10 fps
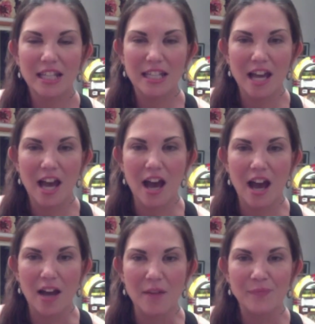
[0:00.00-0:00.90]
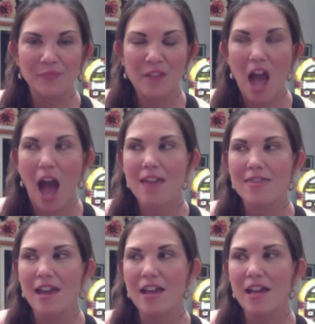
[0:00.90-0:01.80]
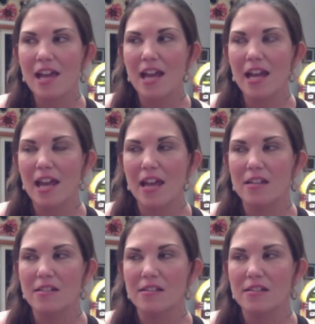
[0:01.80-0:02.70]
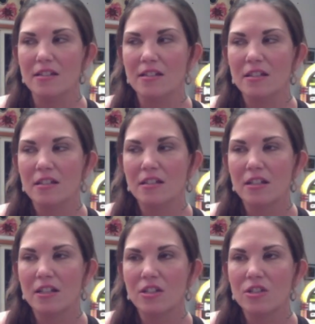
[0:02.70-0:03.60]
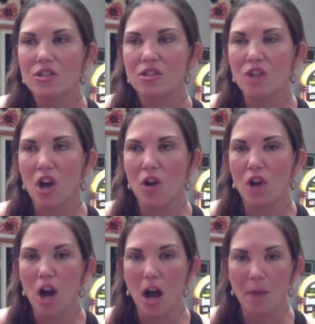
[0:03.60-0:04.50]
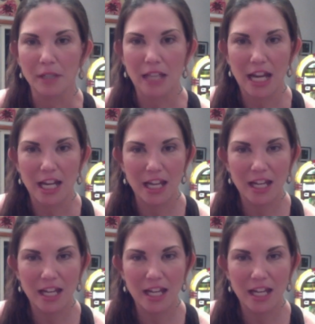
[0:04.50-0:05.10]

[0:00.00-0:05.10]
Yeah, I think it is so complicated.